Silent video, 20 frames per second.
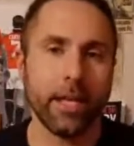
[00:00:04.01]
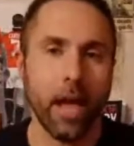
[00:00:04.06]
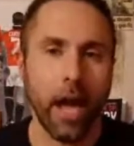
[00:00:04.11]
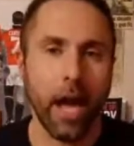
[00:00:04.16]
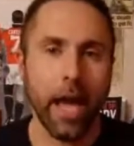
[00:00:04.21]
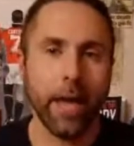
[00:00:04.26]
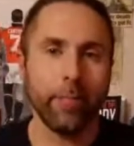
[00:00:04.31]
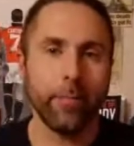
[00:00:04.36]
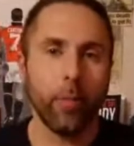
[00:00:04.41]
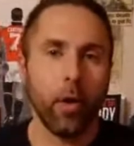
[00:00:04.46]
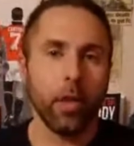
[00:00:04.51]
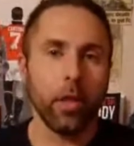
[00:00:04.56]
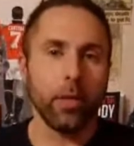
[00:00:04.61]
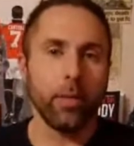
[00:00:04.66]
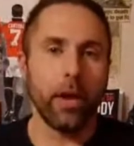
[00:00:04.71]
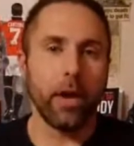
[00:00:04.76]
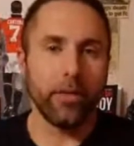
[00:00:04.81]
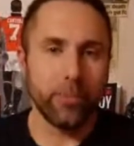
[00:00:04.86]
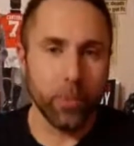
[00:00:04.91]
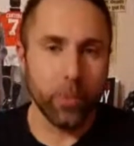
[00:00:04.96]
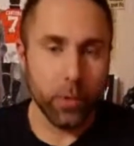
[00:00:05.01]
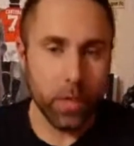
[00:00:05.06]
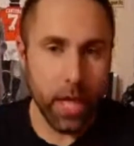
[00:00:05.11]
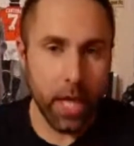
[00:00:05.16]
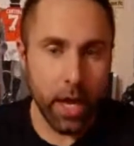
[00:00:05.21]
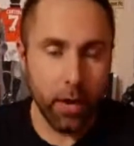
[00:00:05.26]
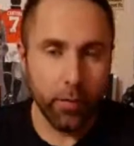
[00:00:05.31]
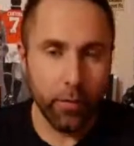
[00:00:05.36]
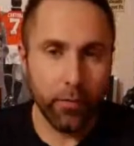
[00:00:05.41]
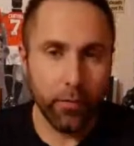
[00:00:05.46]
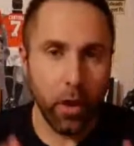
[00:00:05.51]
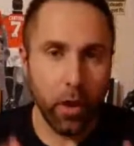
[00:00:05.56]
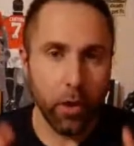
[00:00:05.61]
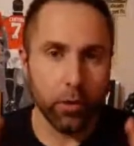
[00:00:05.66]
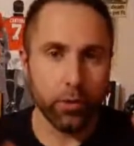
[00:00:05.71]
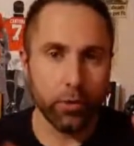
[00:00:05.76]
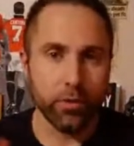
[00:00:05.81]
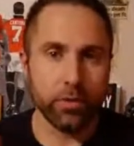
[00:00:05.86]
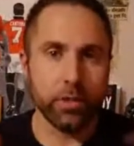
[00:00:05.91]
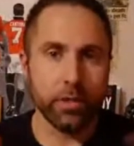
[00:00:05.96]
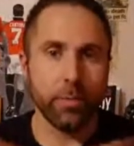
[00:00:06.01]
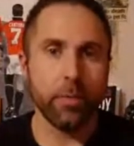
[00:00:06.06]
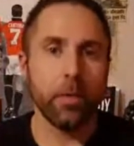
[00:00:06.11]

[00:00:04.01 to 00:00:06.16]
I am Ollie Matthews, health coach for some